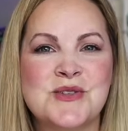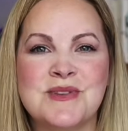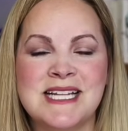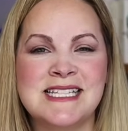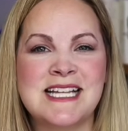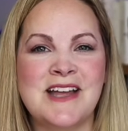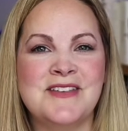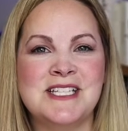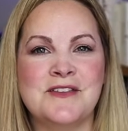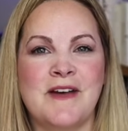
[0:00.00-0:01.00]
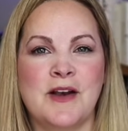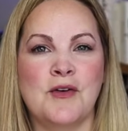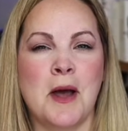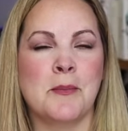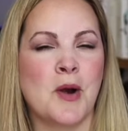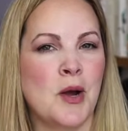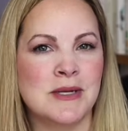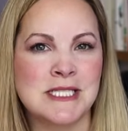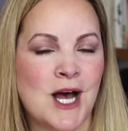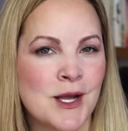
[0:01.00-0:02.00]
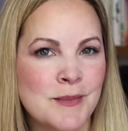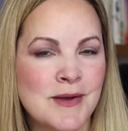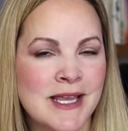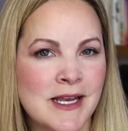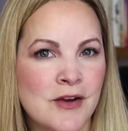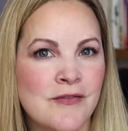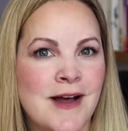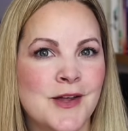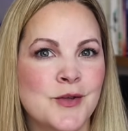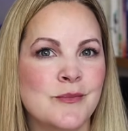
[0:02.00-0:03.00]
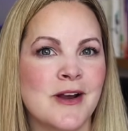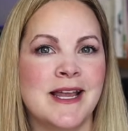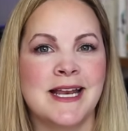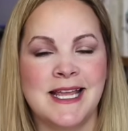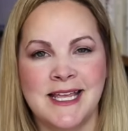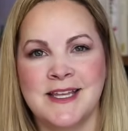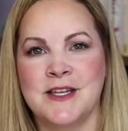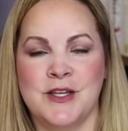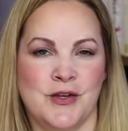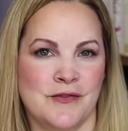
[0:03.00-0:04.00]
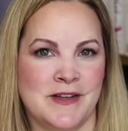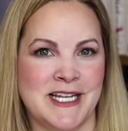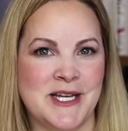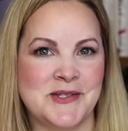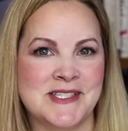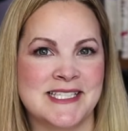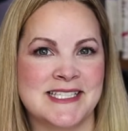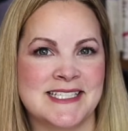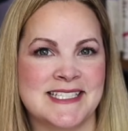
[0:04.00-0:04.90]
So let's dive into Final Cut Pro and talk about getting your volume right in your videos. So